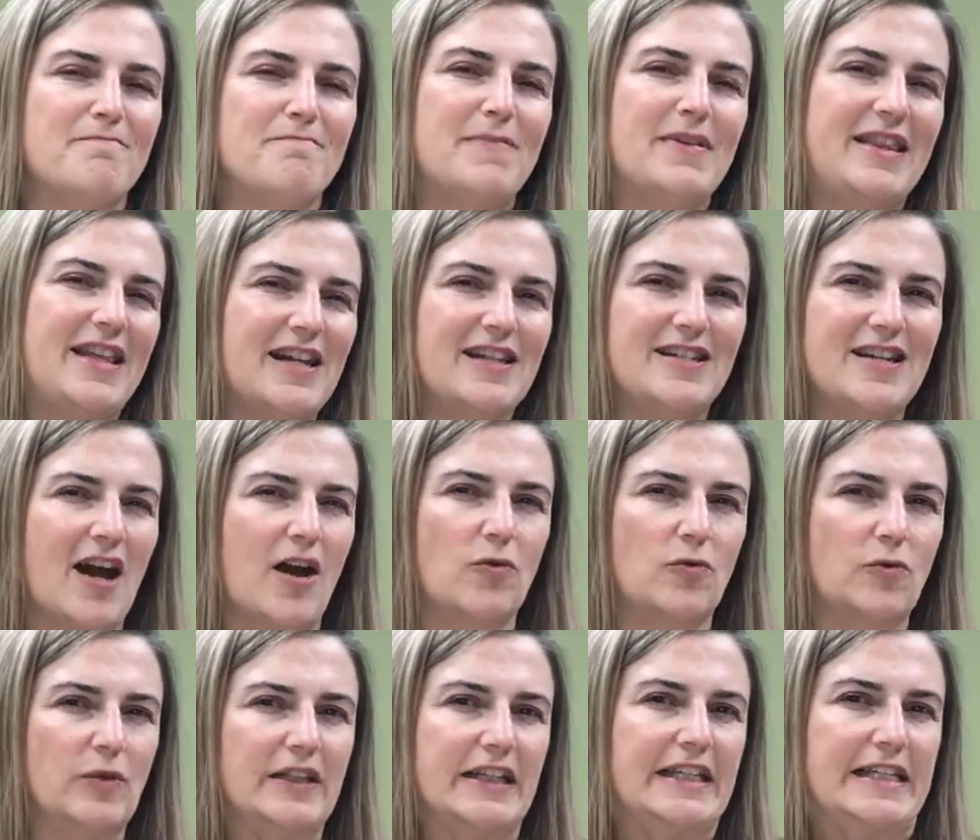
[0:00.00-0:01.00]
But that's
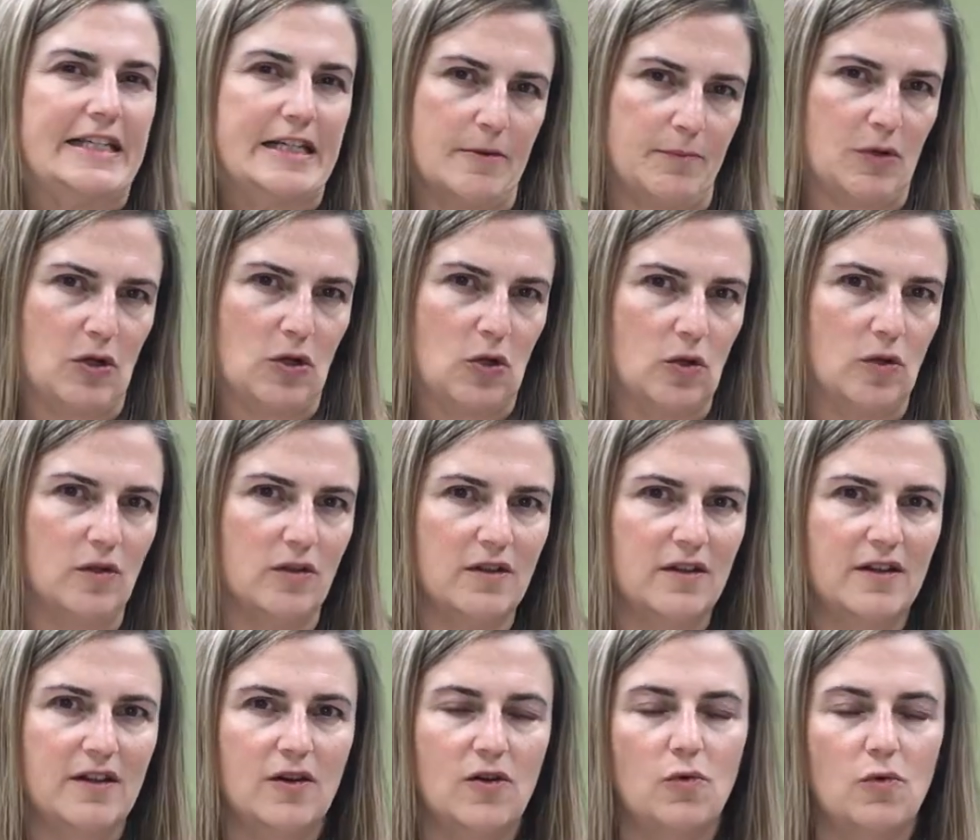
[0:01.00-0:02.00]
not really typical.
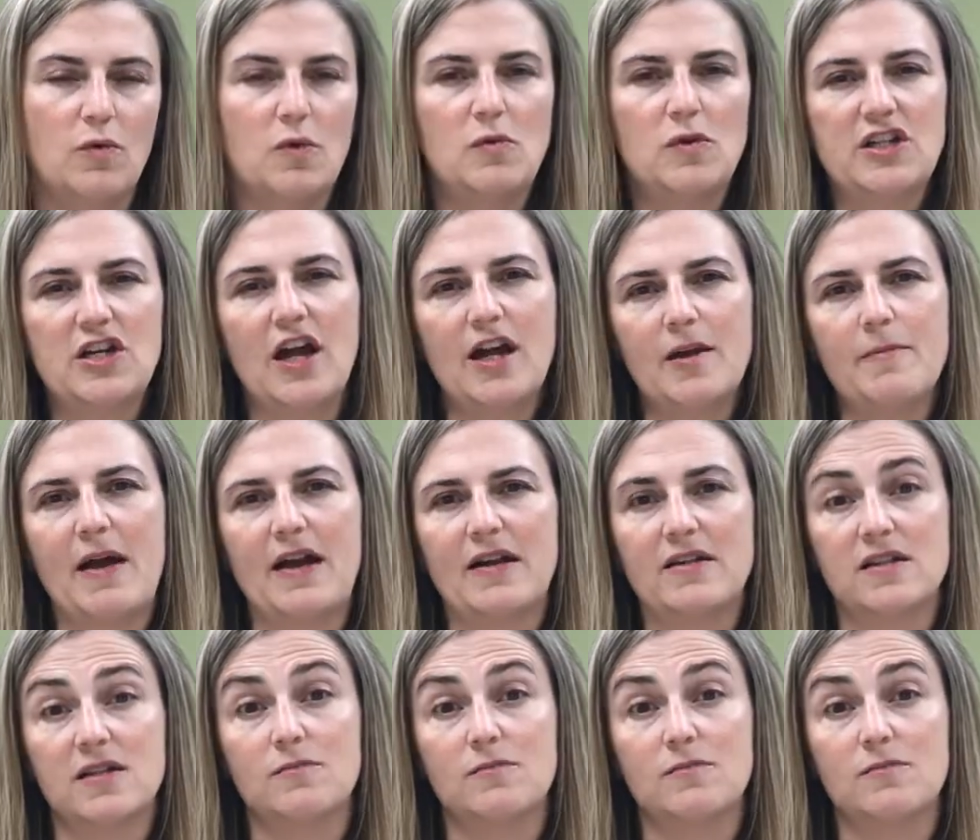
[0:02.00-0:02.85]
When we talk about